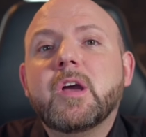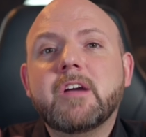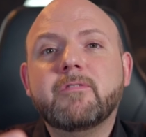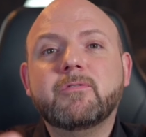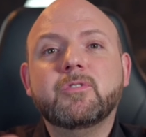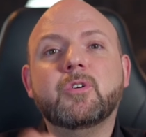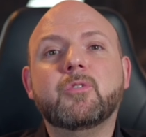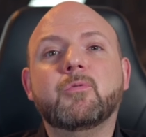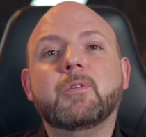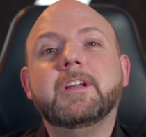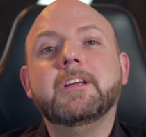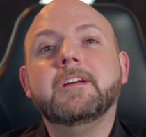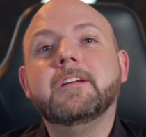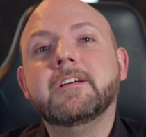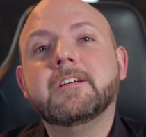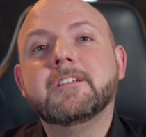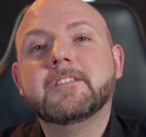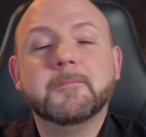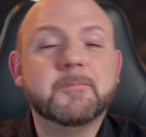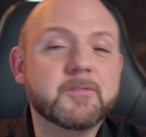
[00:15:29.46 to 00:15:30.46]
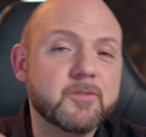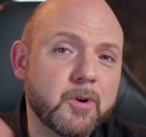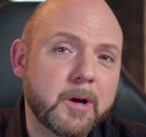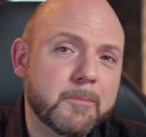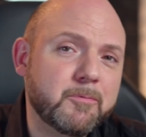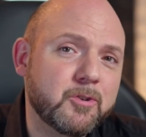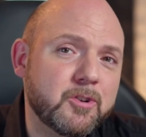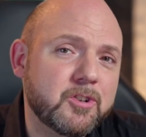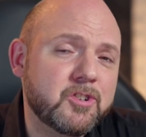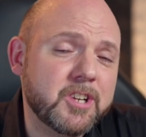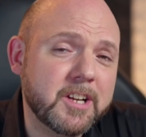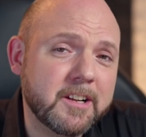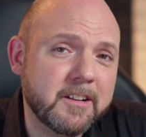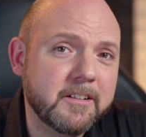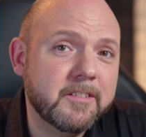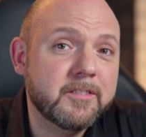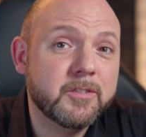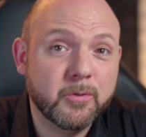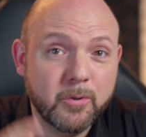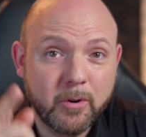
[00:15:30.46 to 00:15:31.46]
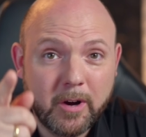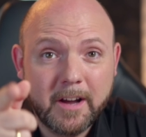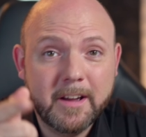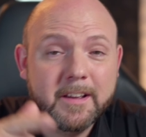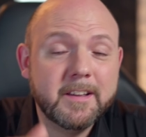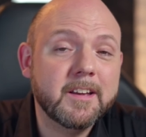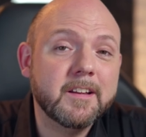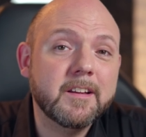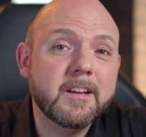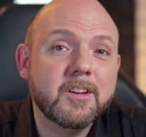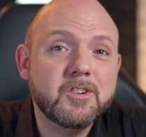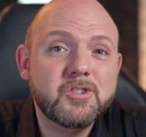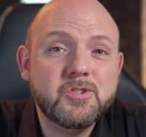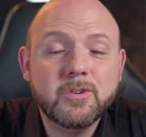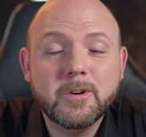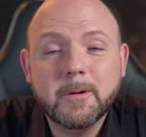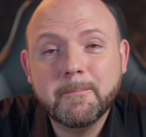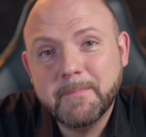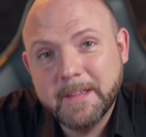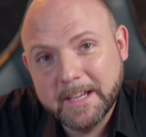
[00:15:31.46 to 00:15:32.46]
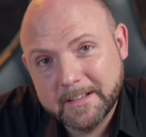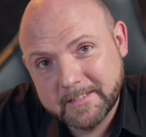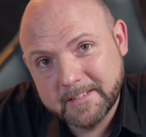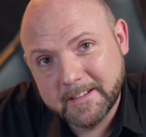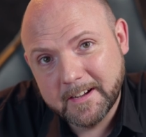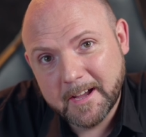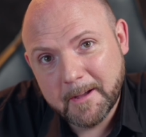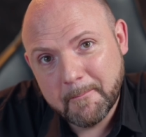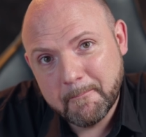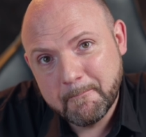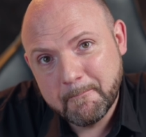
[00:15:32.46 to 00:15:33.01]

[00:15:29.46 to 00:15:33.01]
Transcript: haven't already, subscribe to the channel so I can catch you up next time.